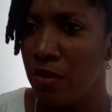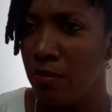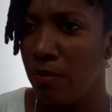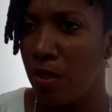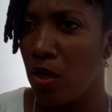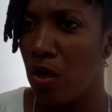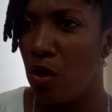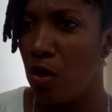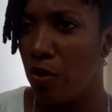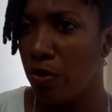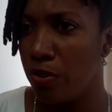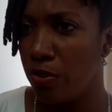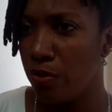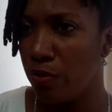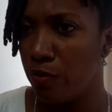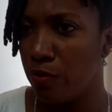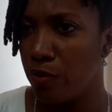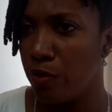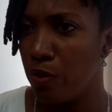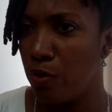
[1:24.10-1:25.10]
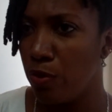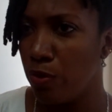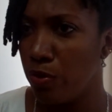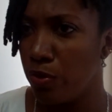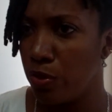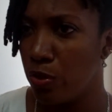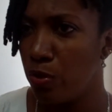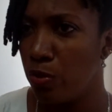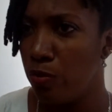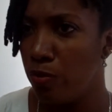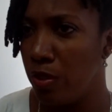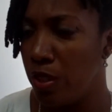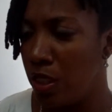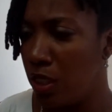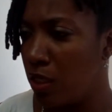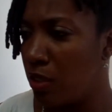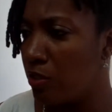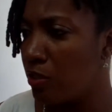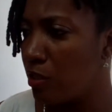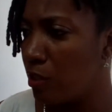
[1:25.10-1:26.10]
but also those who
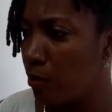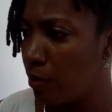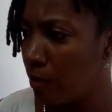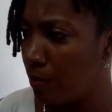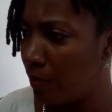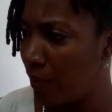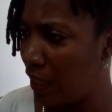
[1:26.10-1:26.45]
need a slower